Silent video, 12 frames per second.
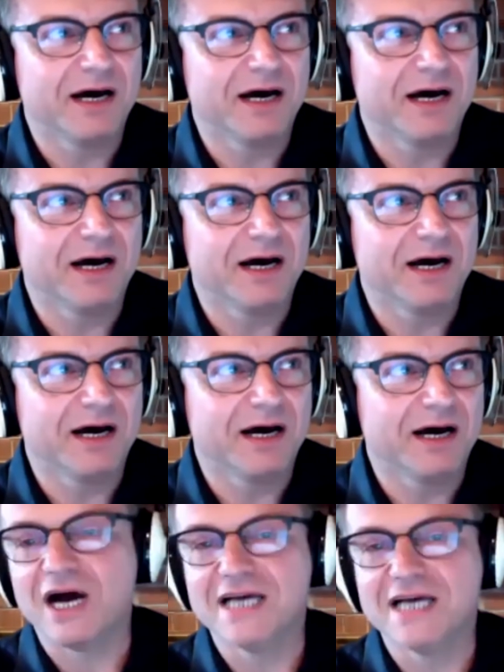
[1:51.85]
uh,
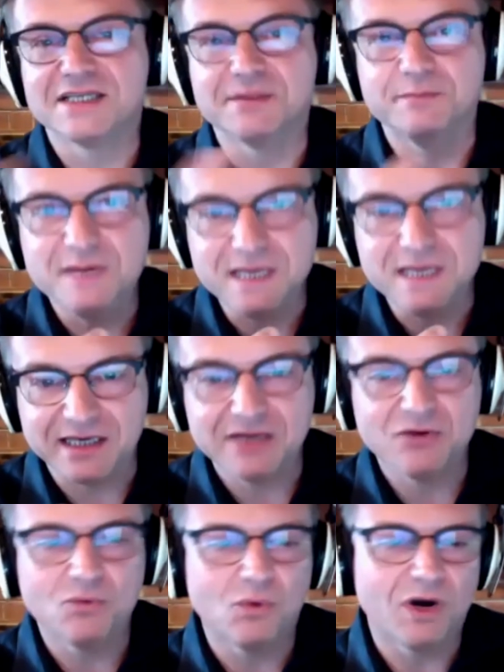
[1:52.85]
surprised
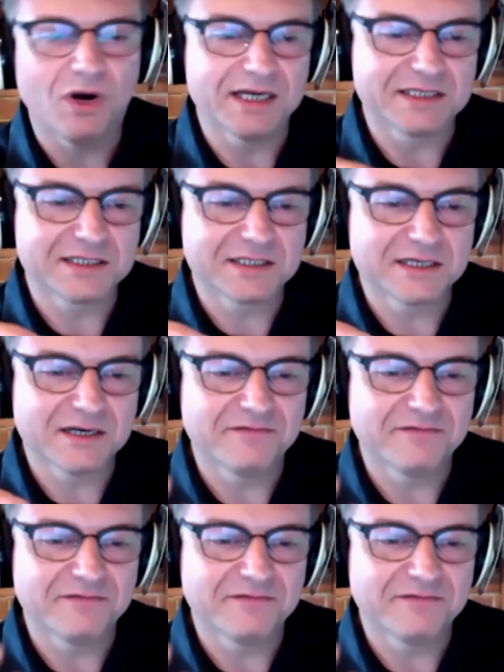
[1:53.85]
me was